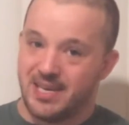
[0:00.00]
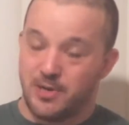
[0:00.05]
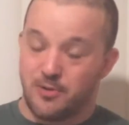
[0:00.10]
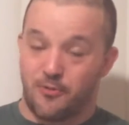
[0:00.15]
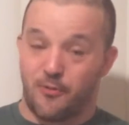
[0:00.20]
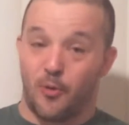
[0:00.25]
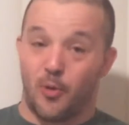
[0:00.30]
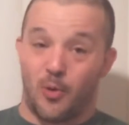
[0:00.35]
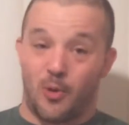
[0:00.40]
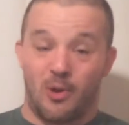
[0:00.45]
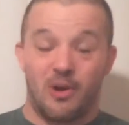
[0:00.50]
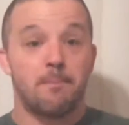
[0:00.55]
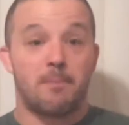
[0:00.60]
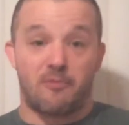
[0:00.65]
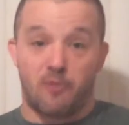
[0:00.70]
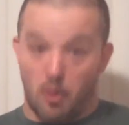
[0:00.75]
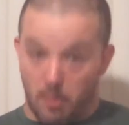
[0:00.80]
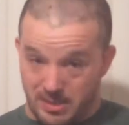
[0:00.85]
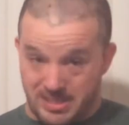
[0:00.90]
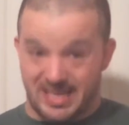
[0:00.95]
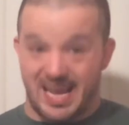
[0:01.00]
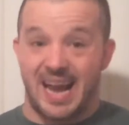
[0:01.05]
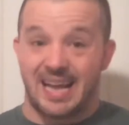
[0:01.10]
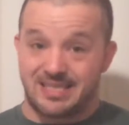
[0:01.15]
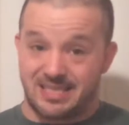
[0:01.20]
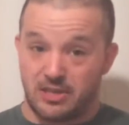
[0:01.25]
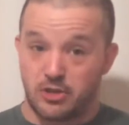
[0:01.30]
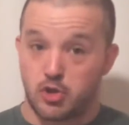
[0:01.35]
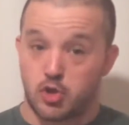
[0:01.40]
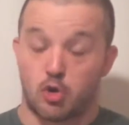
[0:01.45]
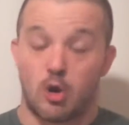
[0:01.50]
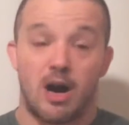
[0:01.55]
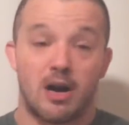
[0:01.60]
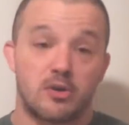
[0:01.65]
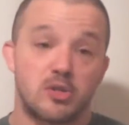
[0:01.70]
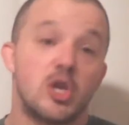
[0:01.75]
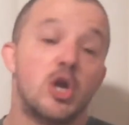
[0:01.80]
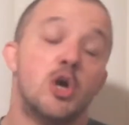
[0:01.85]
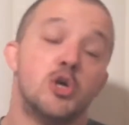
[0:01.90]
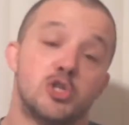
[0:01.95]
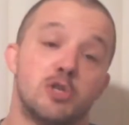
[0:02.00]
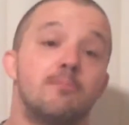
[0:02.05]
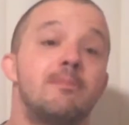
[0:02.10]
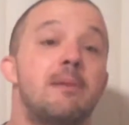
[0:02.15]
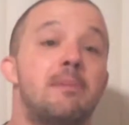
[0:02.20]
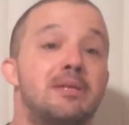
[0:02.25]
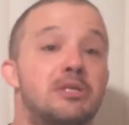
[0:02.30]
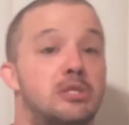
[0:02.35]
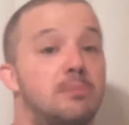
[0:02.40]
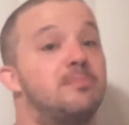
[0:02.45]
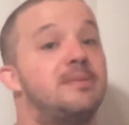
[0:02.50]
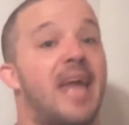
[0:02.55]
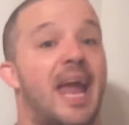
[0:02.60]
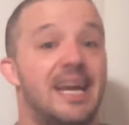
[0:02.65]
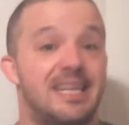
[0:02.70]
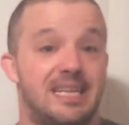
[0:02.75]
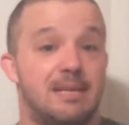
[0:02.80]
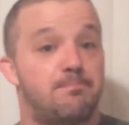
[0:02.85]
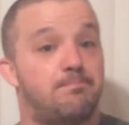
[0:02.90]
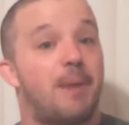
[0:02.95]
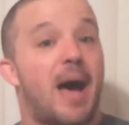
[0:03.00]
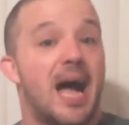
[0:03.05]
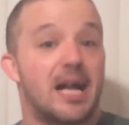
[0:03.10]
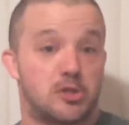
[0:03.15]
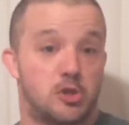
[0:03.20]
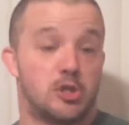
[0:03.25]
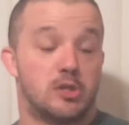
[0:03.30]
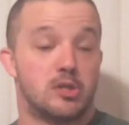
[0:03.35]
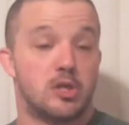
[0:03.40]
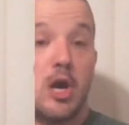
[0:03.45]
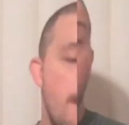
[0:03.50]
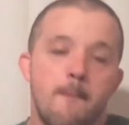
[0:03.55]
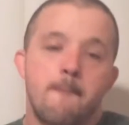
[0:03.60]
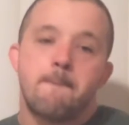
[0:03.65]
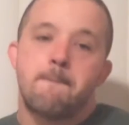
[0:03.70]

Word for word: for performance enhancing drugs. So maybe there's some tainted batches.